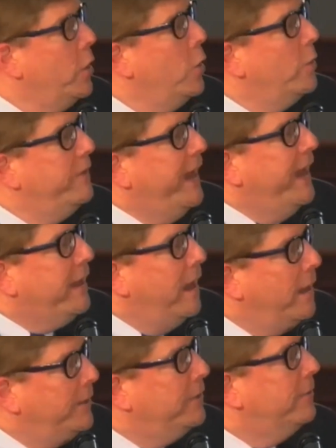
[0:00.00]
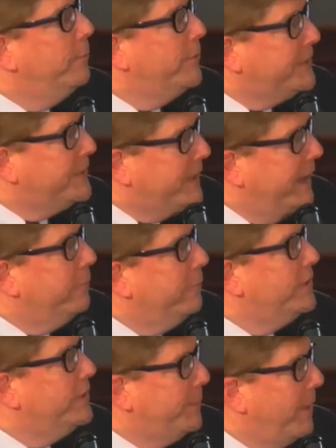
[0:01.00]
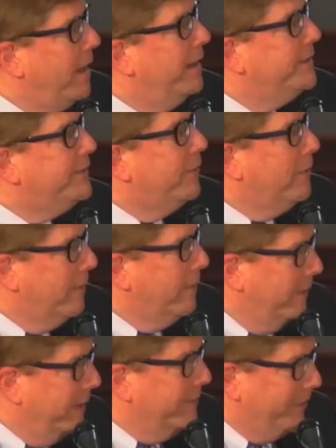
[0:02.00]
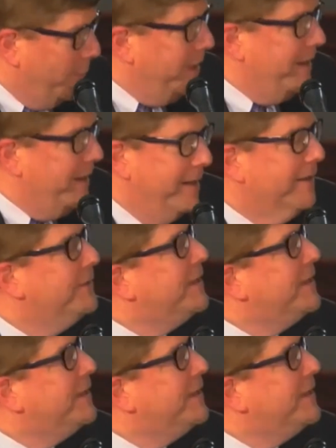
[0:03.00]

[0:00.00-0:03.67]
We've had 100% response for 3 years,